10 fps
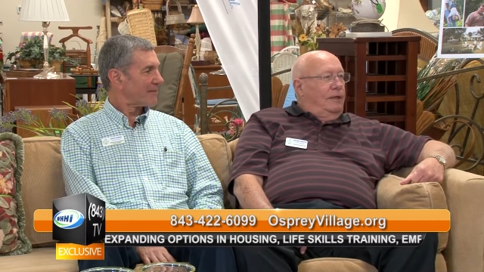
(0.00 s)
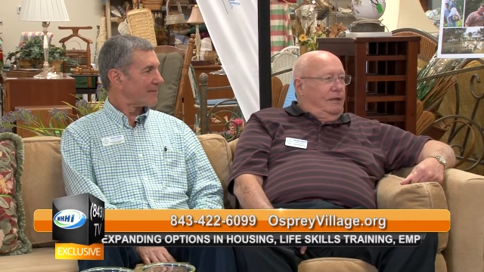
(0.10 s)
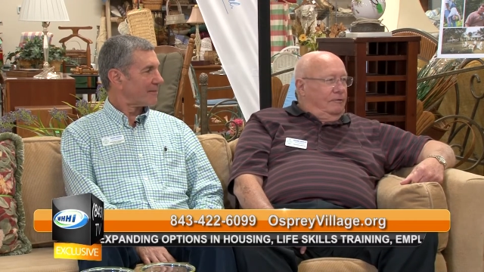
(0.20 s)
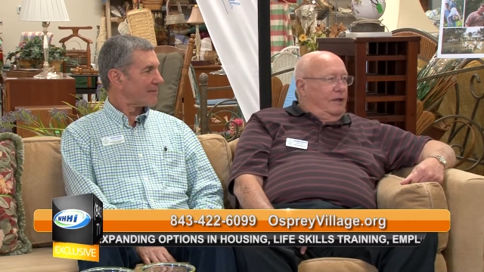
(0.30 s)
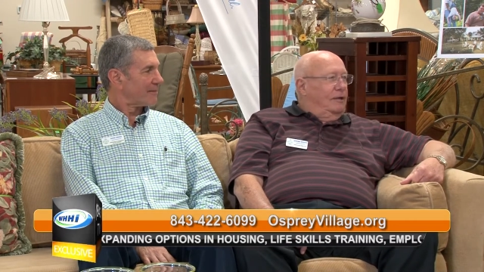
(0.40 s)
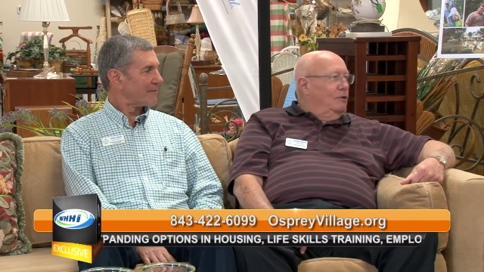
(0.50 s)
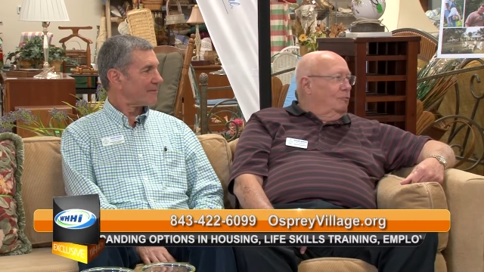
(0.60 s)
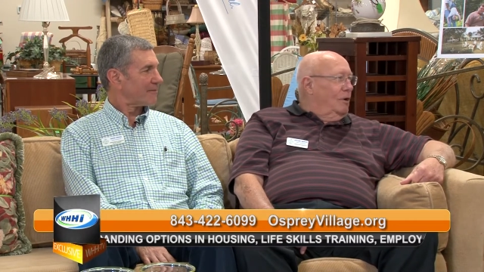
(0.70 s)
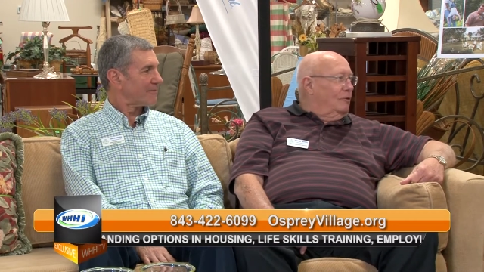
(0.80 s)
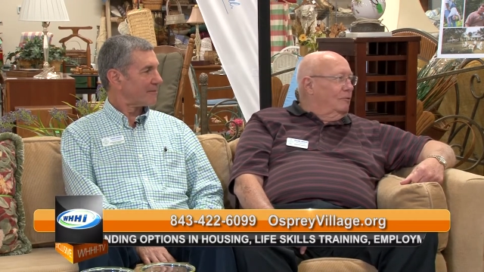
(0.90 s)

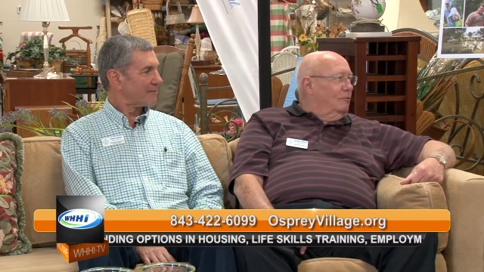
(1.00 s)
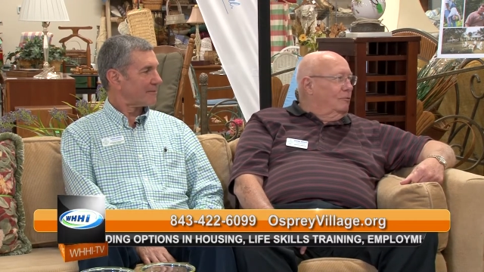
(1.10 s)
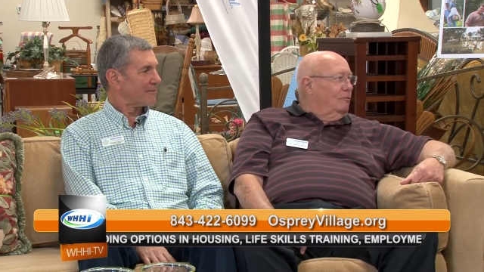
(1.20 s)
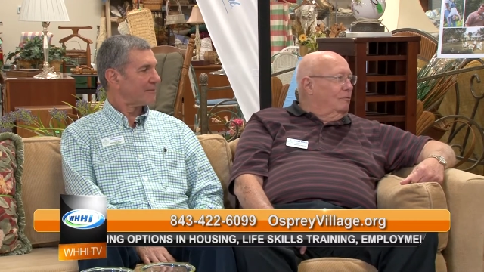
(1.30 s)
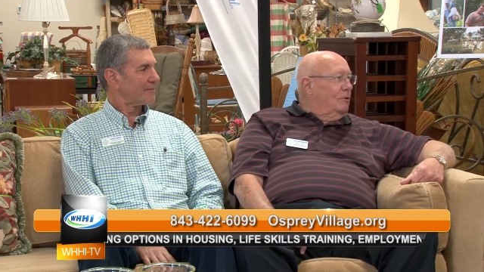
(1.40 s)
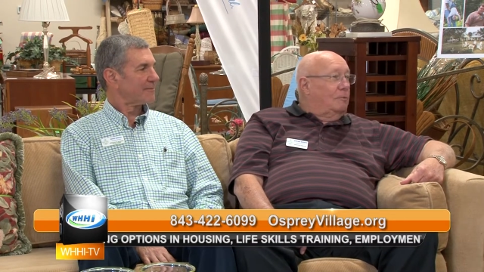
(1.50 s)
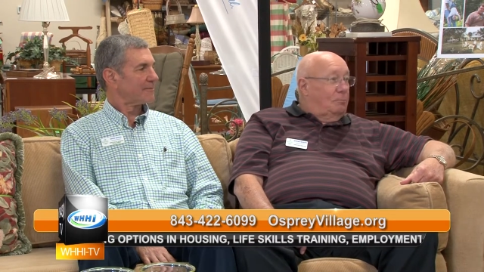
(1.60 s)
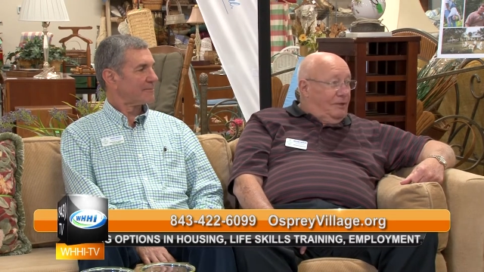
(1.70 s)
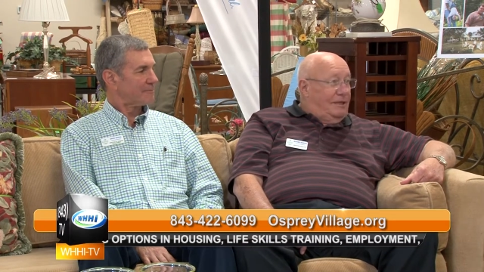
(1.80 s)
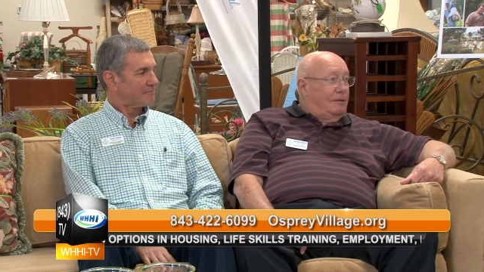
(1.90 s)
Speaker 1: executive director to
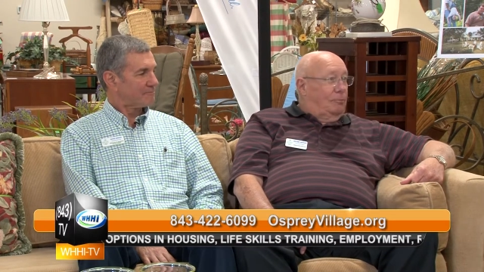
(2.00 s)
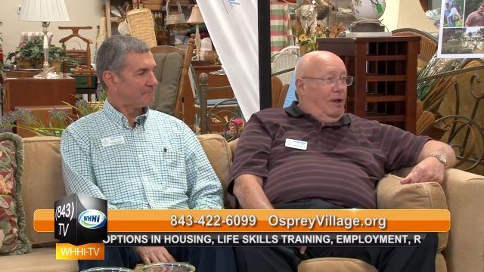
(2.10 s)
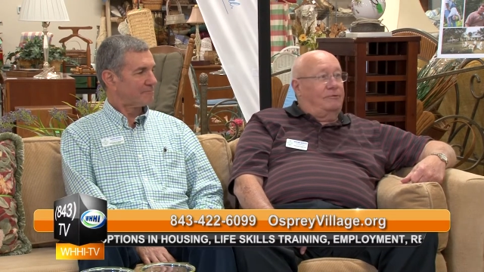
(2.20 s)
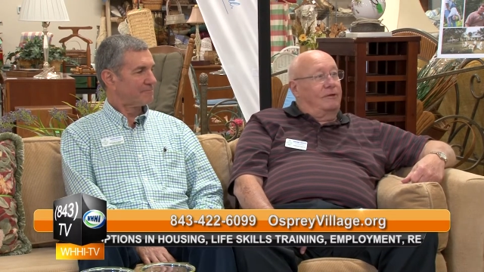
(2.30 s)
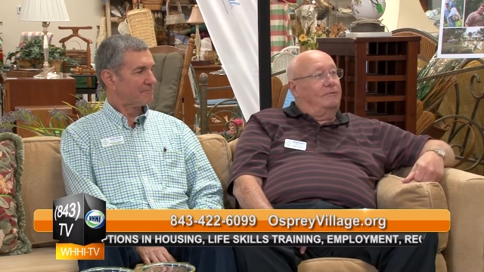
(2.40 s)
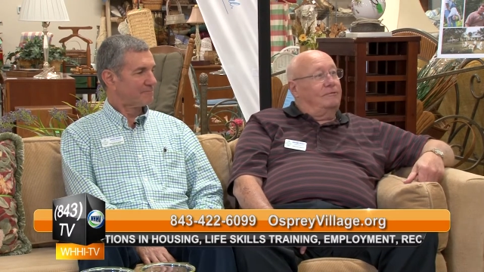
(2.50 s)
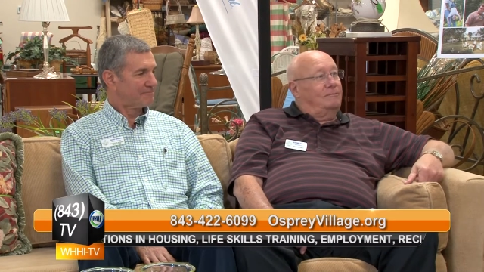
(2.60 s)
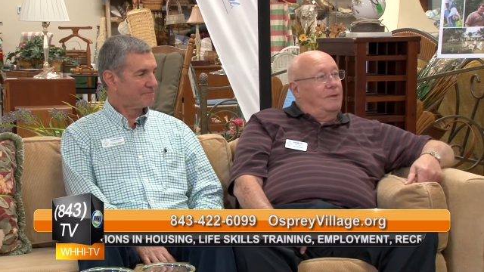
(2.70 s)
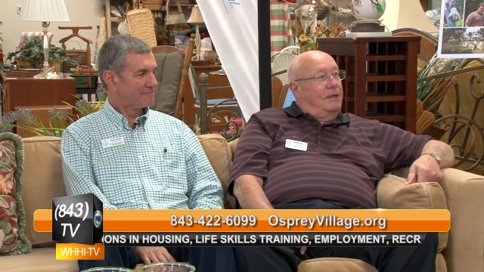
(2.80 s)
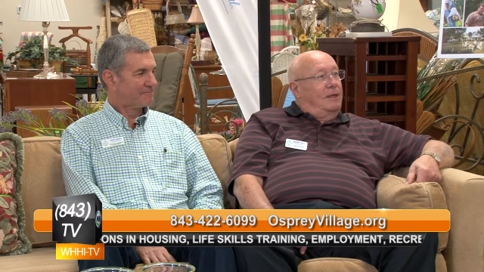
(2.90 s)
complete the
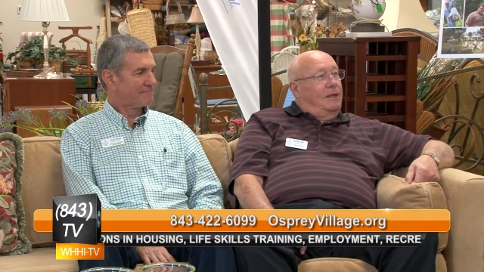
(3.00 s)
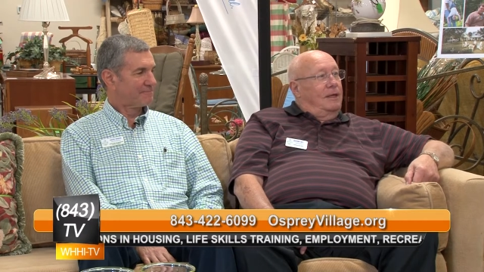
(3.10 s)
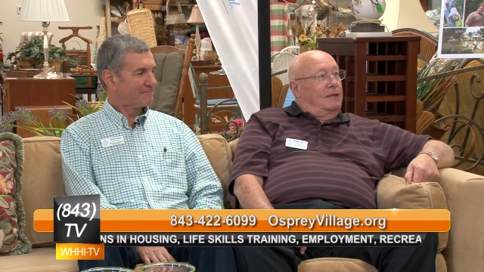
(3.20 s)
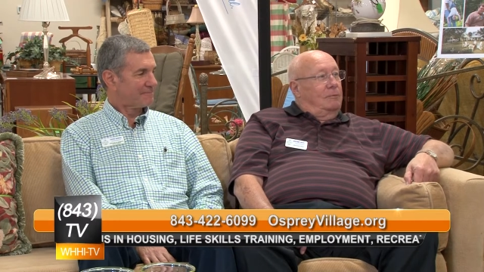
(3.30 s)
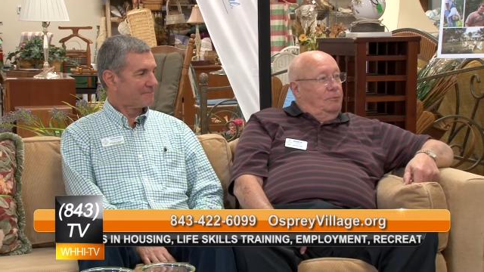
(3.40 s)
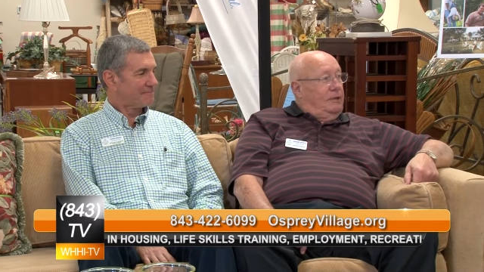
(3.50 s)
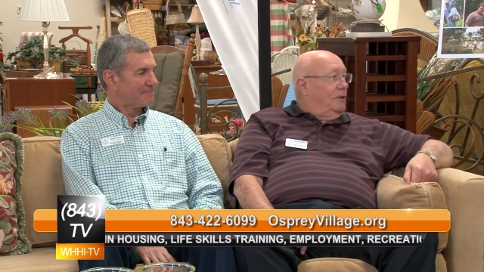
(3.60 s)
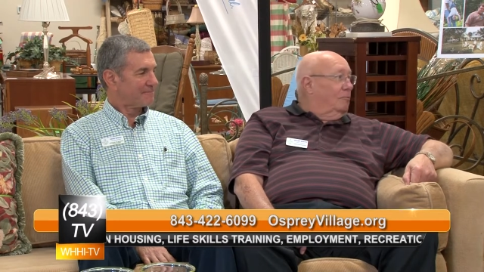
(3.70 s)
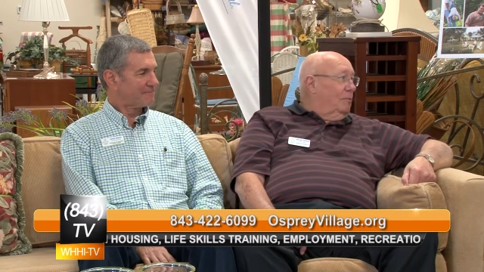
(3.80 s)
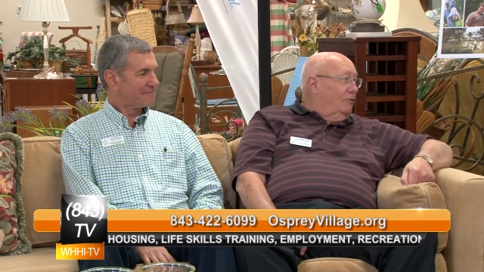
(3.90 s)
process and
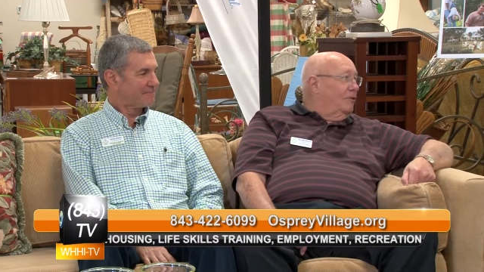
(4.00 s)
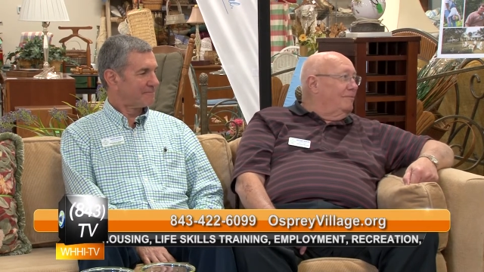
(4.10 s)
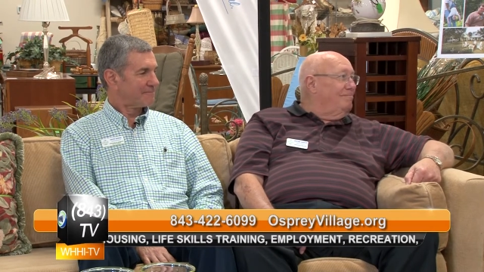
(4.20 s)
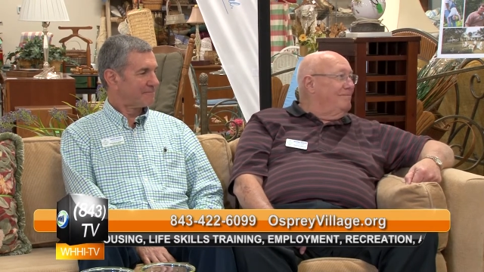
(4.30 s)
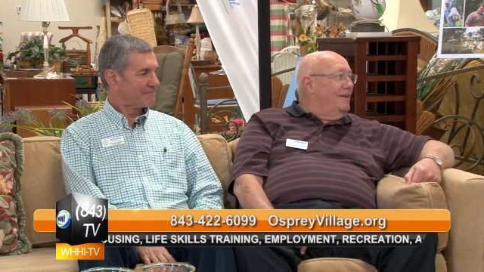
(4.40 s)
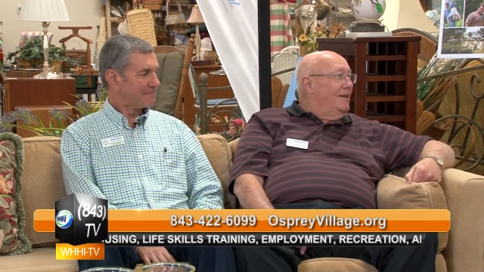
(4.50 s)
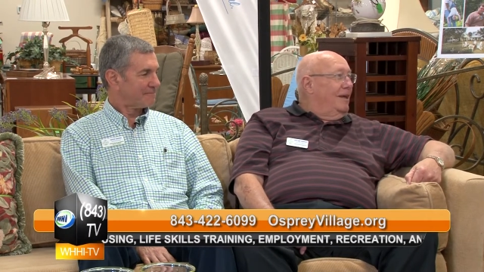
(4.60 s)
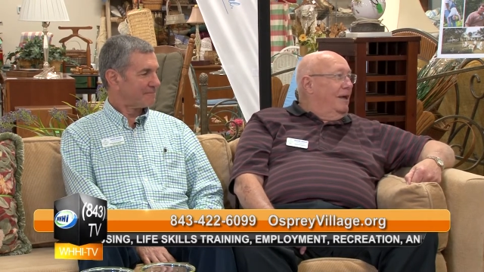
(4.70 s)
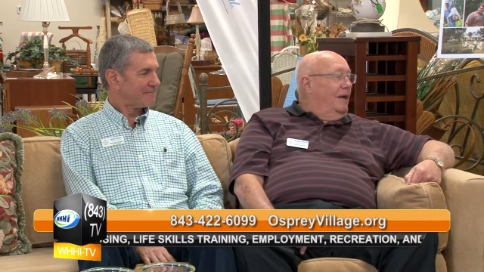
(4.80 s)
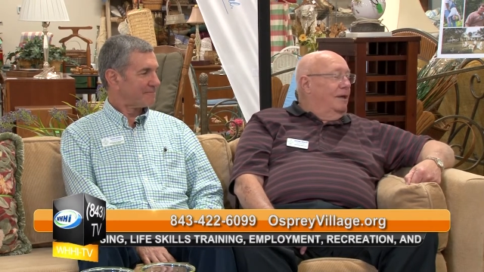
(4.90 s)
complete their mission.
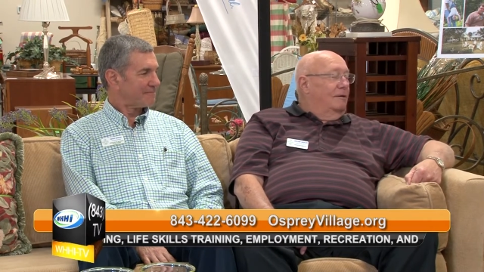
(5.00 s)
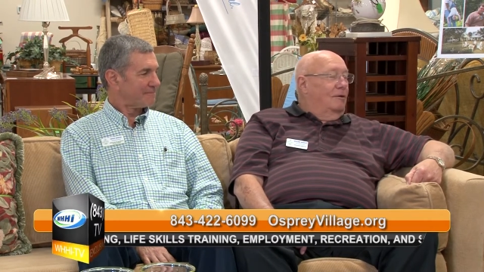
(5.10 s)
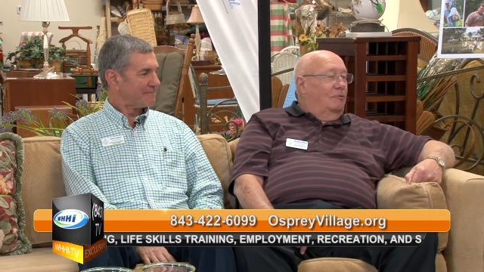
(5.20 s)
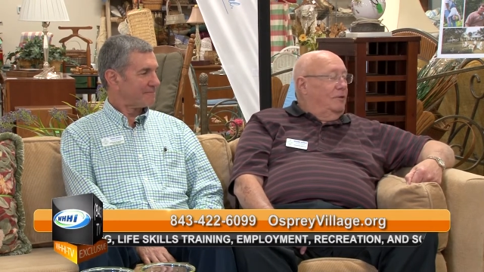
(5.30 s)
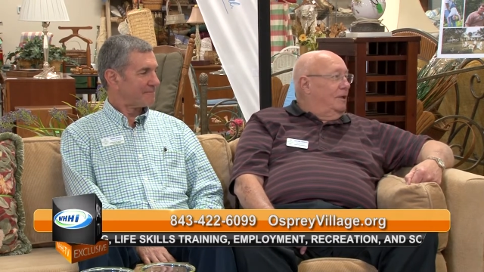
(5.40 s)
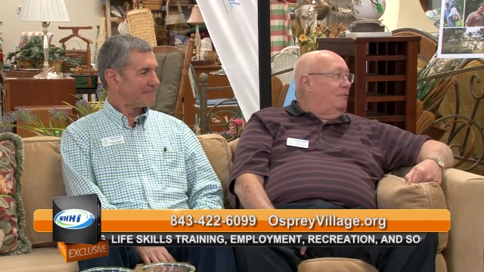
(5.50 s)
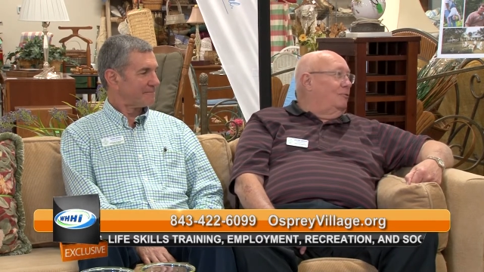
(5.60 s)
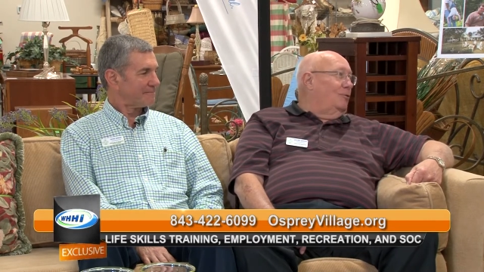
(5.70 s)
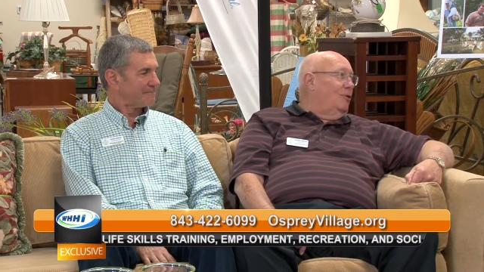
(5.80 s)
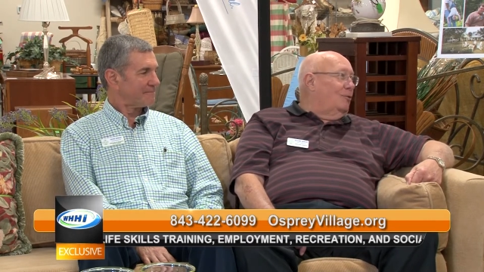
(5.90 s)
Uh, over the
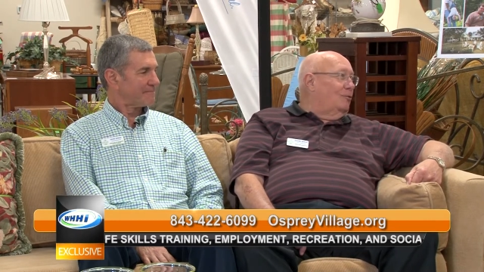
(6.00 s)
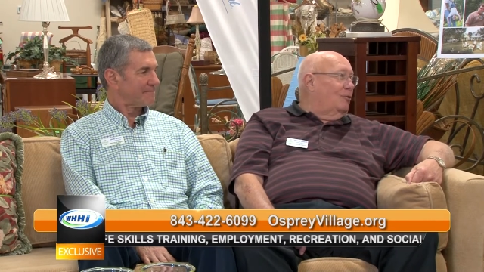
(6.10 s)
next few years.